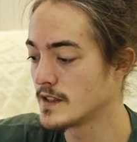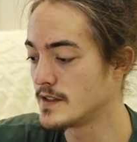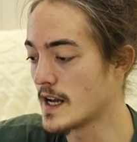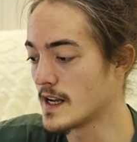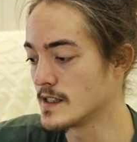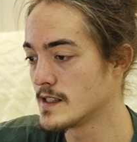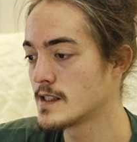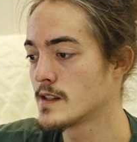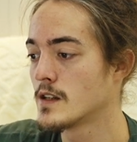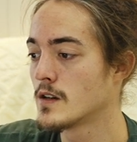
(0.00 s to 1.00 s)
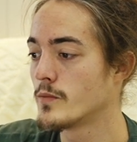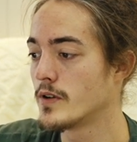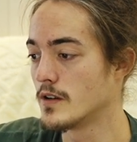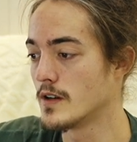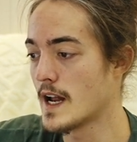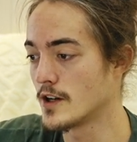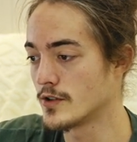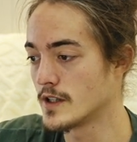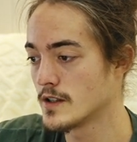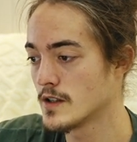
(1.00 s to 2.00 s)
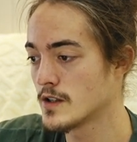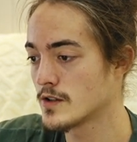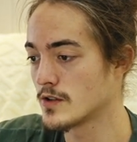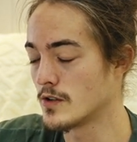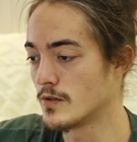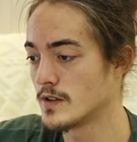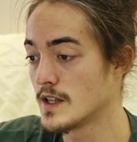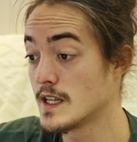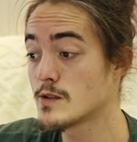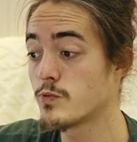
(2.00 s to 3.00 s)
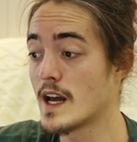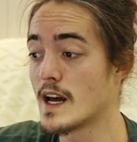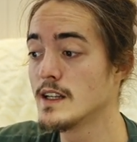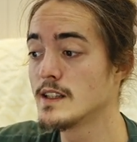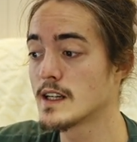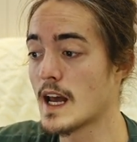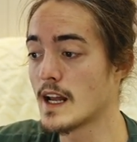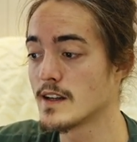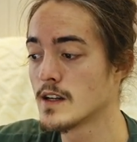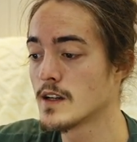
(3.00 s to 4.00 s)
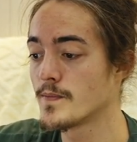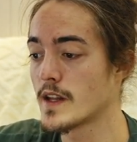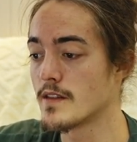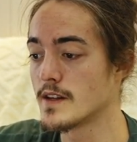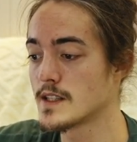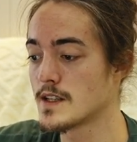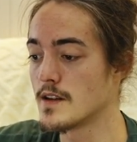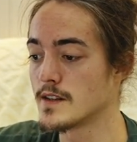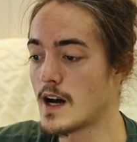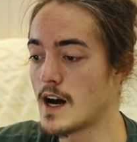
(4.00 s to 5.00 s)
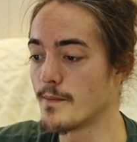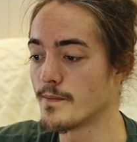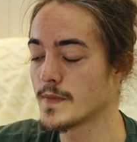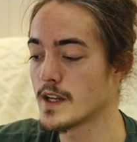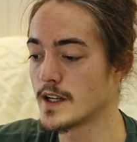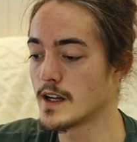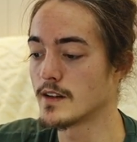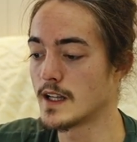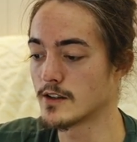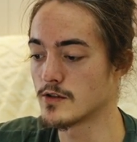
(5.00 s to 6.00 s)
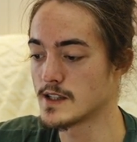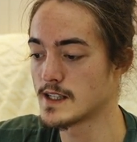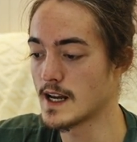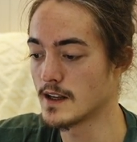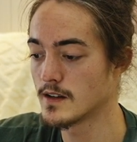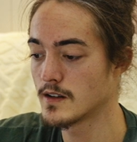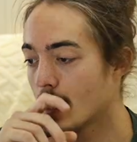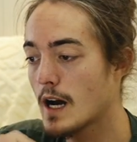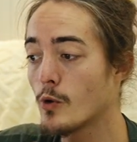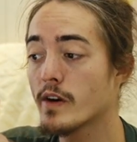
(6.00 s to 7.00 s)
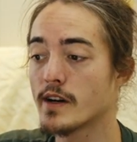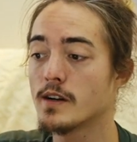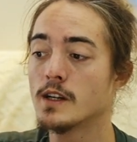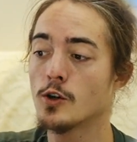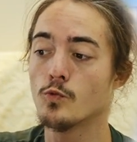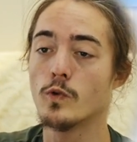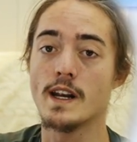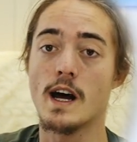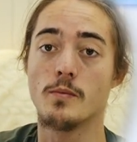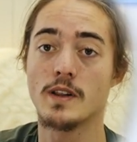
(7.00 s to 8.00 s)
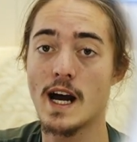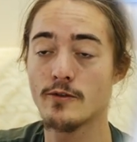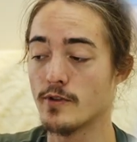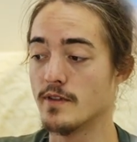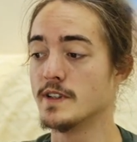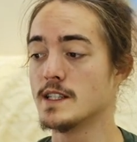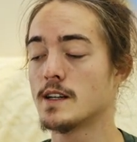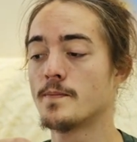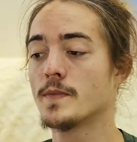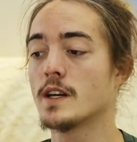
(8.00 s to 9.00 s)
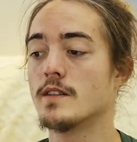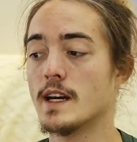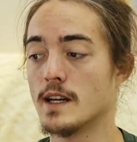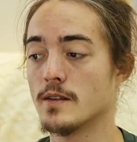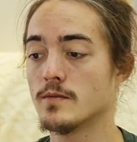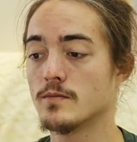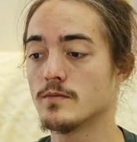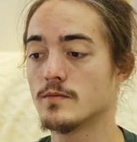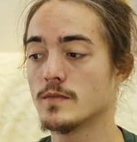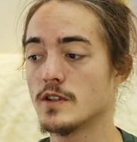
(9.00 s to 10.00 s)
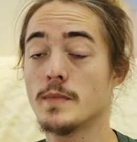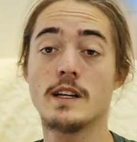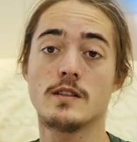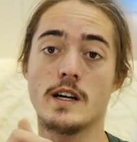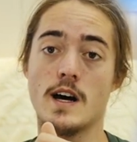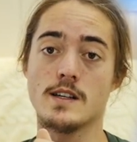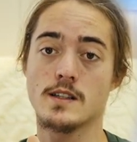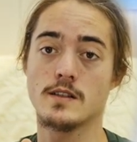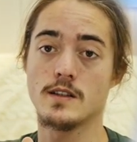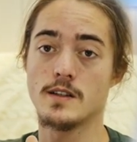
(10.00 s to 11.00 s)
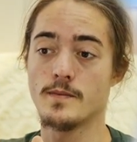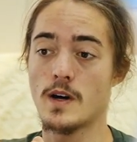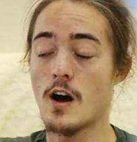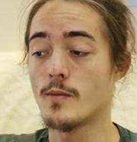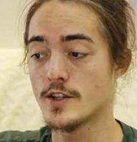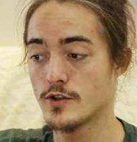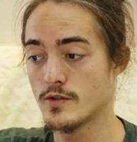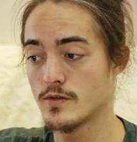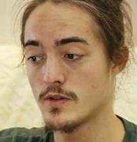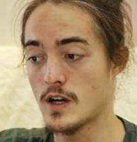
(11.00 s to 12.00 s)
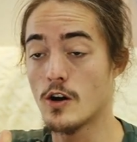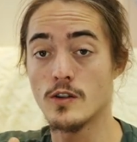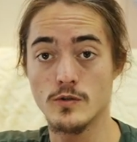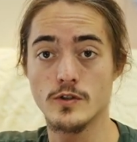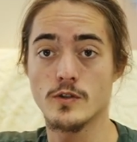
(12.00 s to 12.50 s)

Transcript: days per entry. So this way I indicate this is the time that I'd like to stay. However, when I applied for the visa, they immediately asked how long do